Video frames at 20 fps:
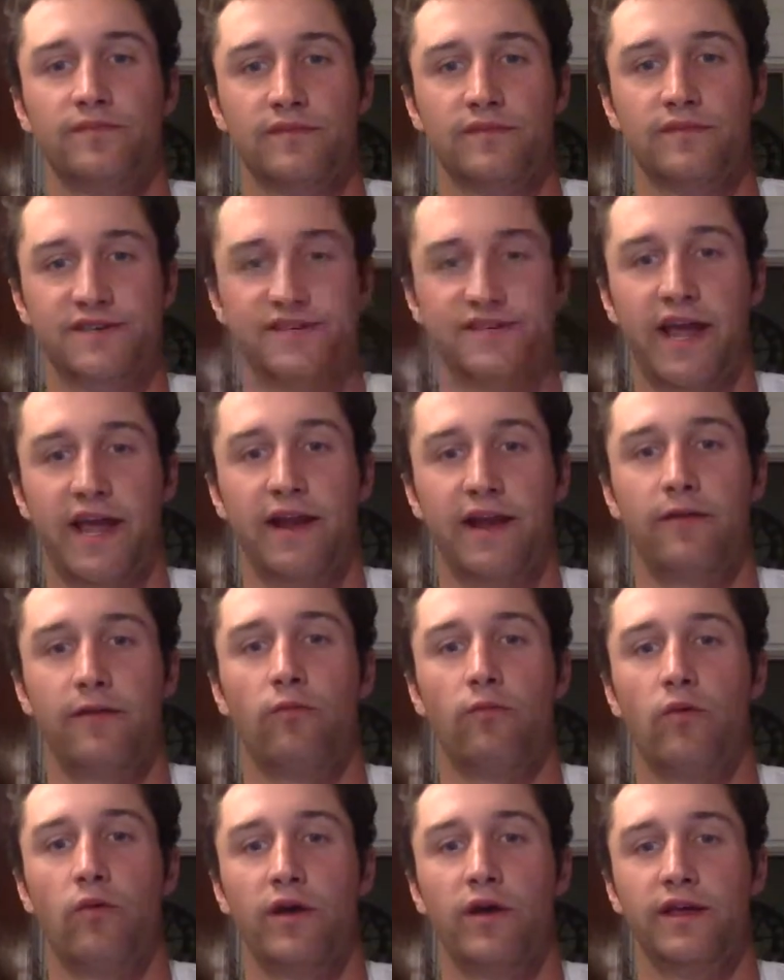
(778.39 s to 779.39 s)
stated
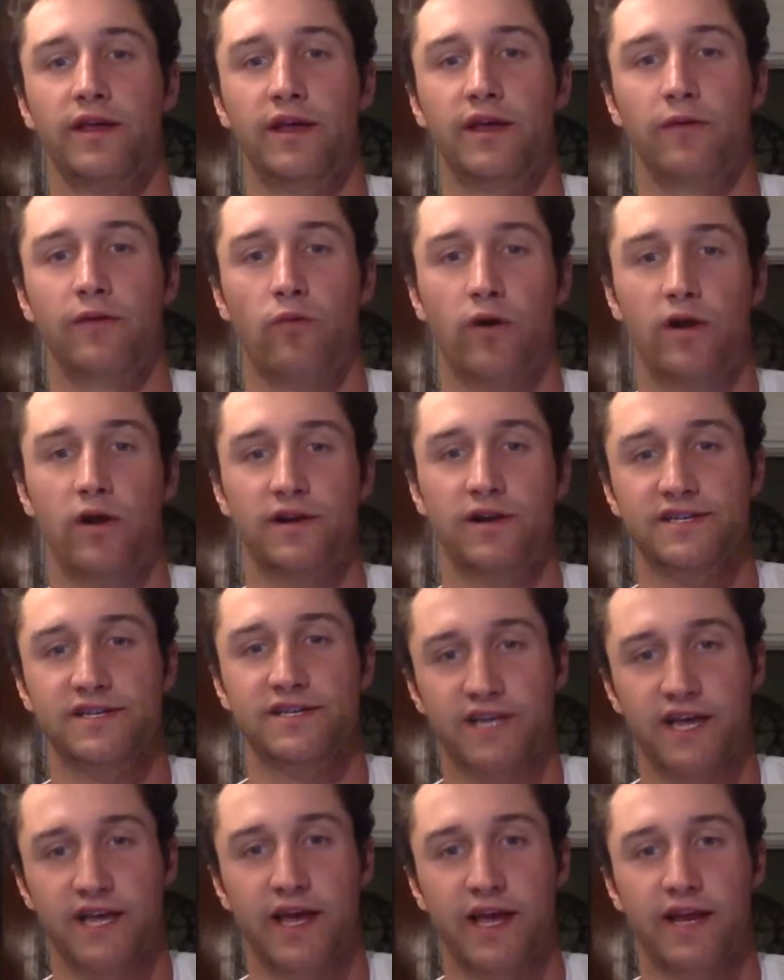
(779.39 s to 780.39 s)
what he wanted to
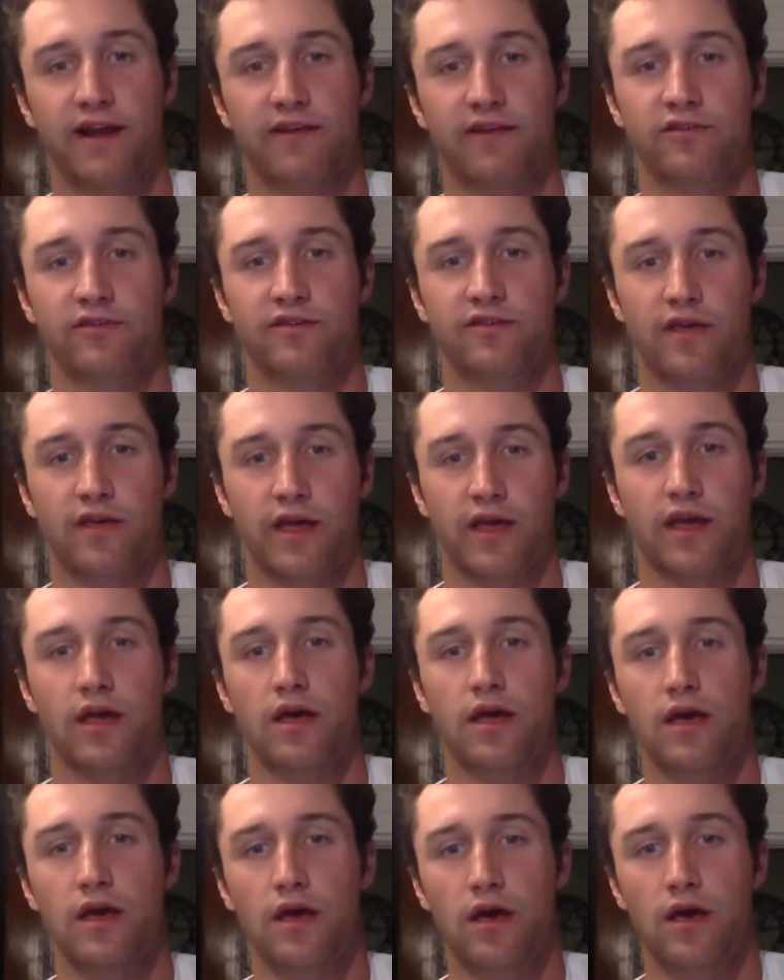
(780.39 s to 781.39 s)
say and everything,
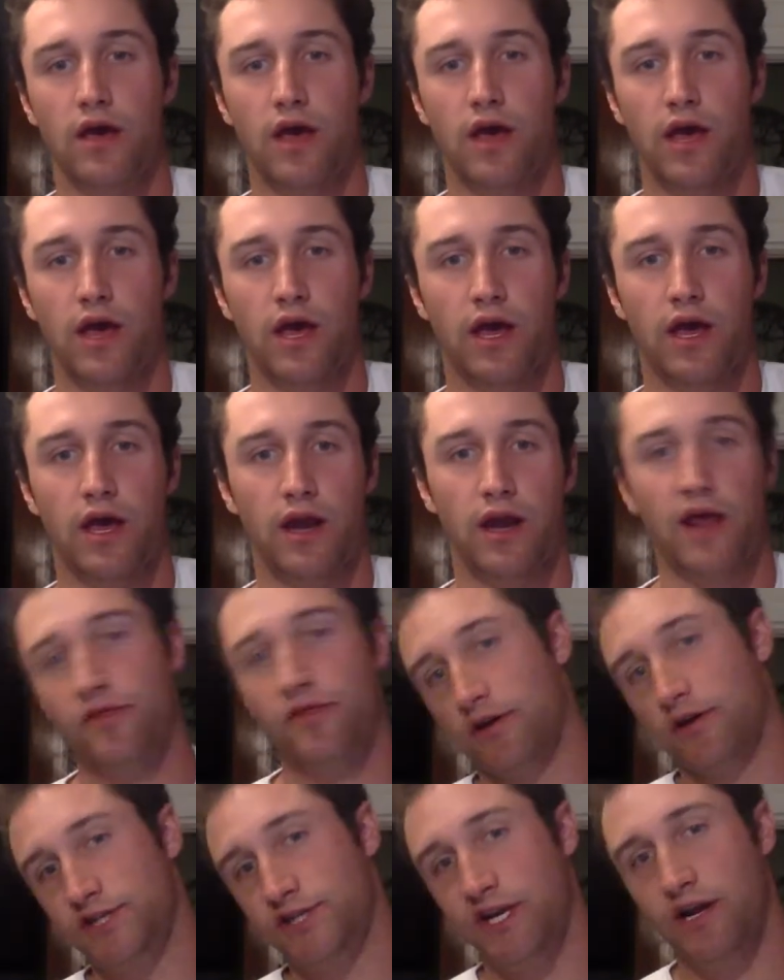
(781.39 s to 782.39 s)
and I
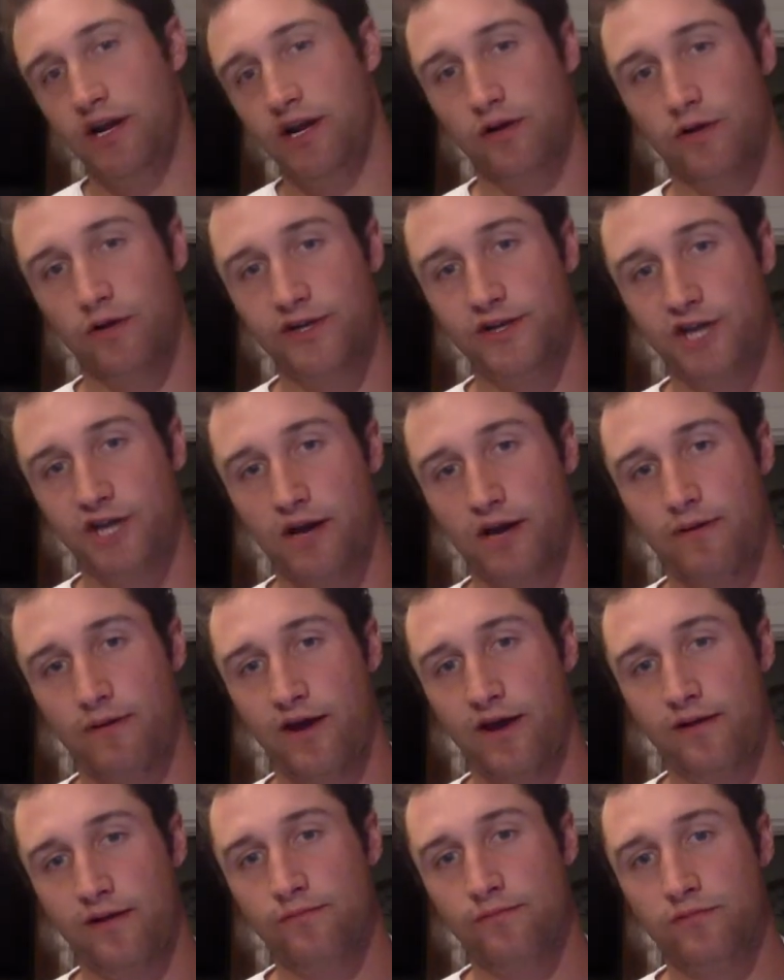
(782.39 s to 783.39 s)
thought she did a great job
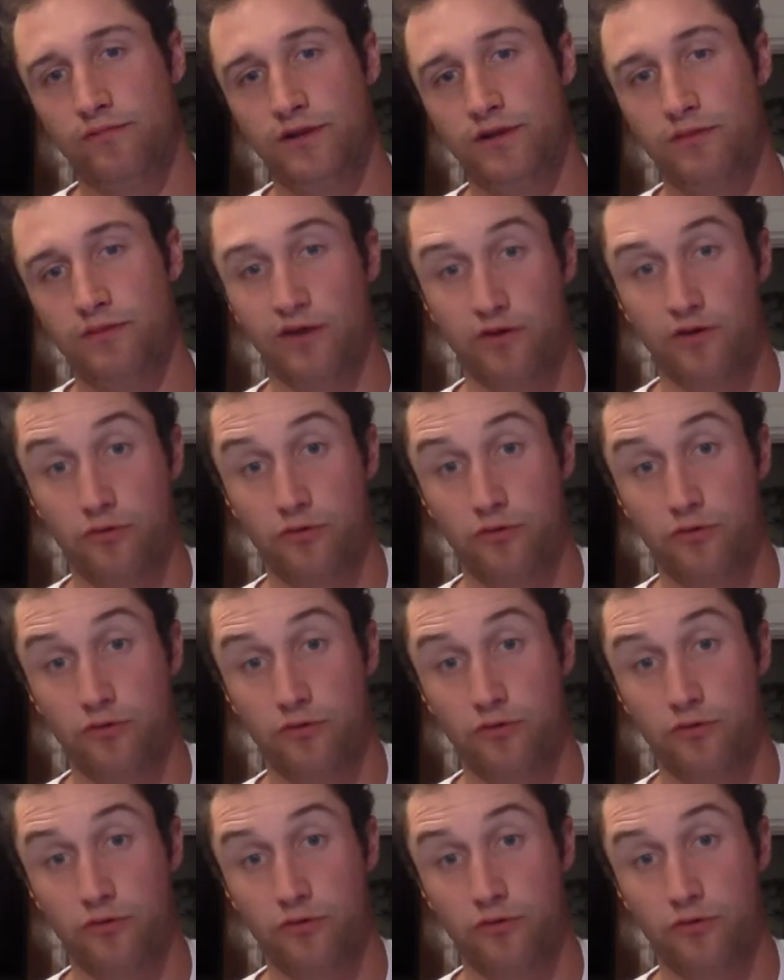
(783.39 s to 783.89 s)
at it, to be